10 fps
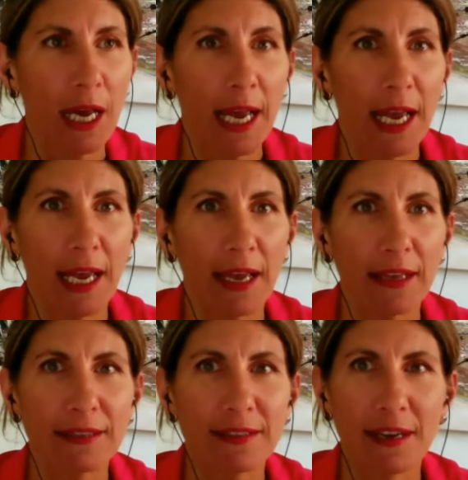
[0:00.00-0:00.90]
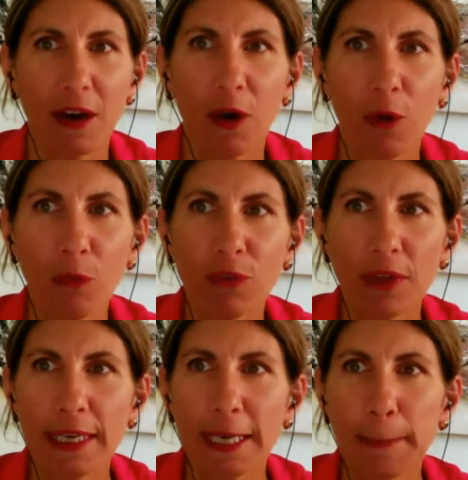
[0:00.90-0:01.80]
And
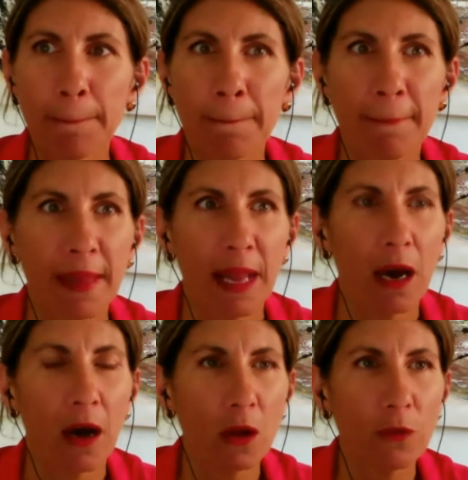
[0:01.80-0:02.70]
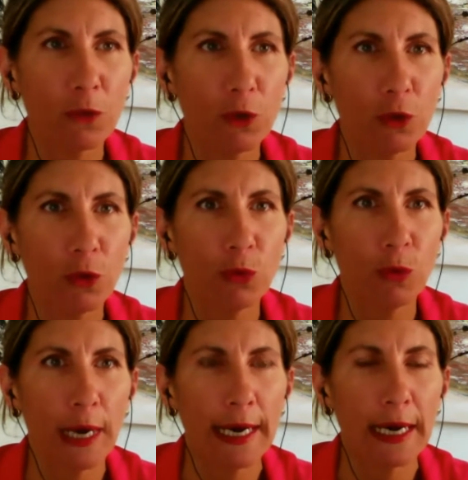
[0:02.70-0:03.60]
hopefully all of you
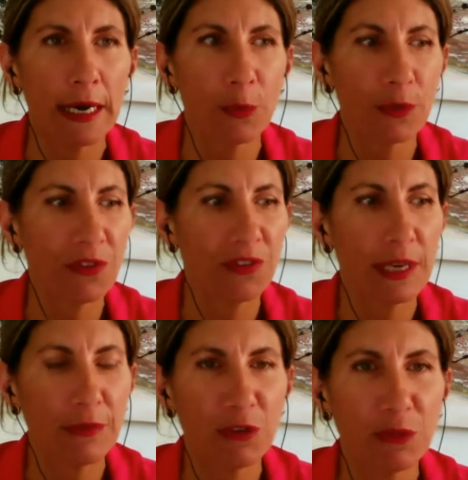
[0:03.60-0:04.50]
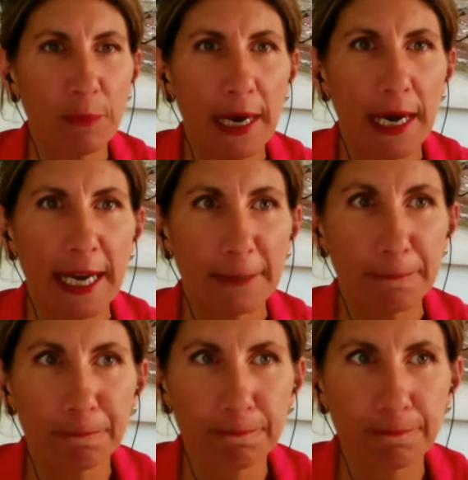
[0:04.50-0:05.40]
received my
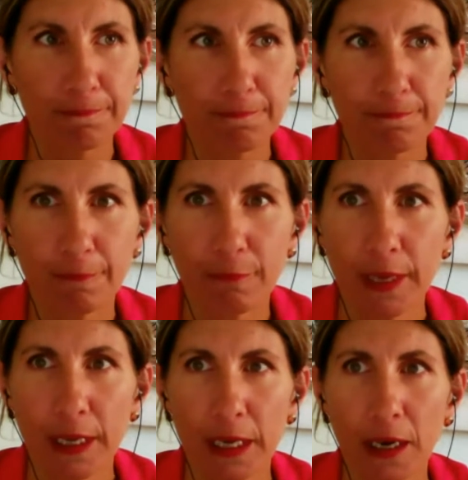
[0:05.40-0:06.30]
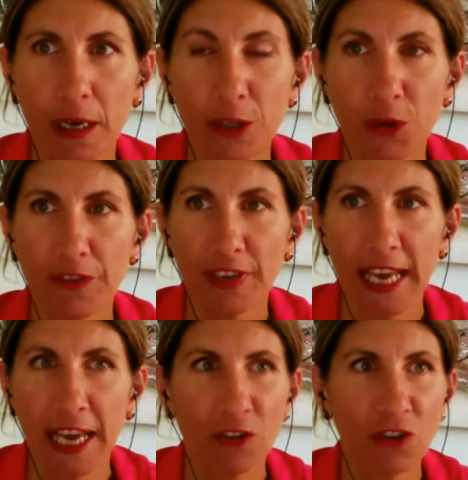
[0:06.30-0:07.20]

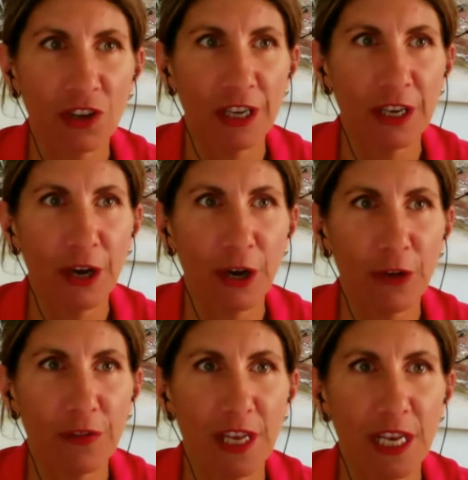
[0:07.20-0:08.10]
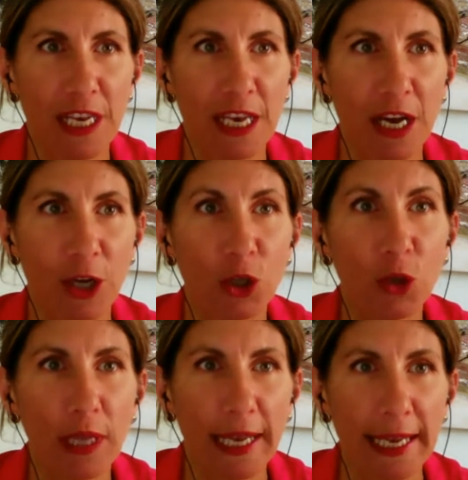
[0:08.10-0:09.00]
notification of the new
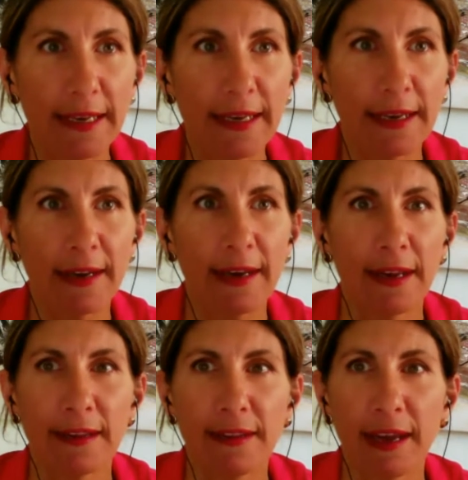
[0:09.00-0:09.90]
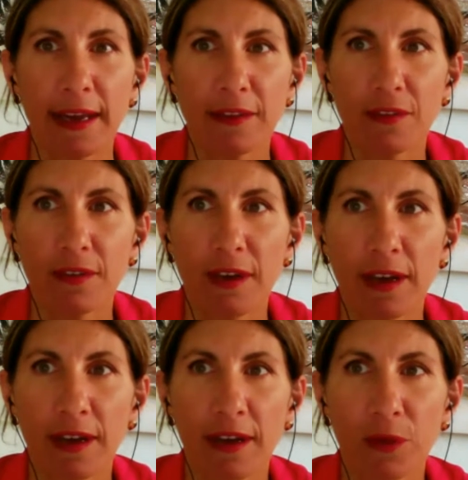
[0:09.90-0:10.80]
link that
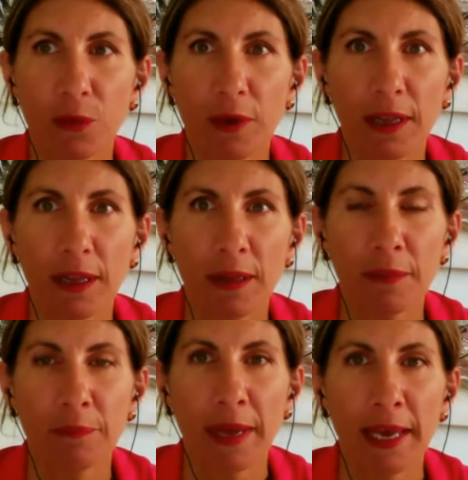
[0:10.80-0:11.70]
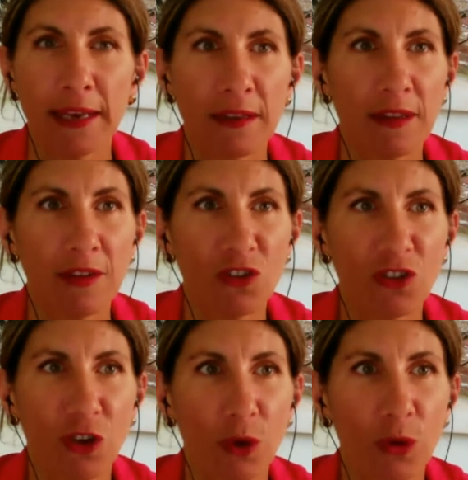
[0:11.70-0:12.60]
will make this
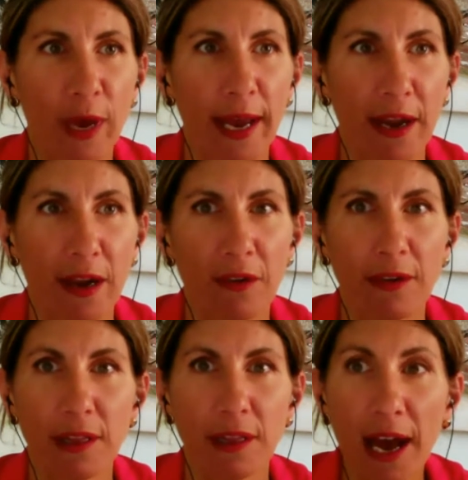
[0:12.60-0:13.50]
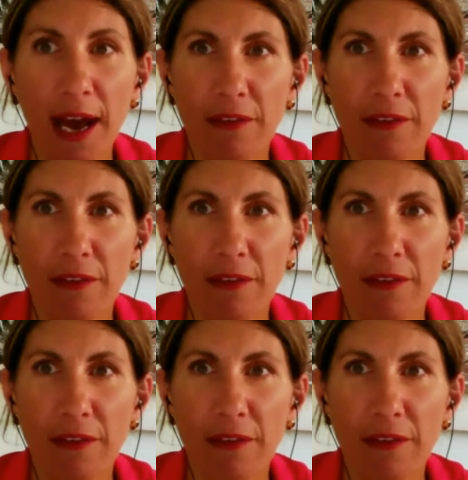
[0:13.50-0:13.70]
show air live.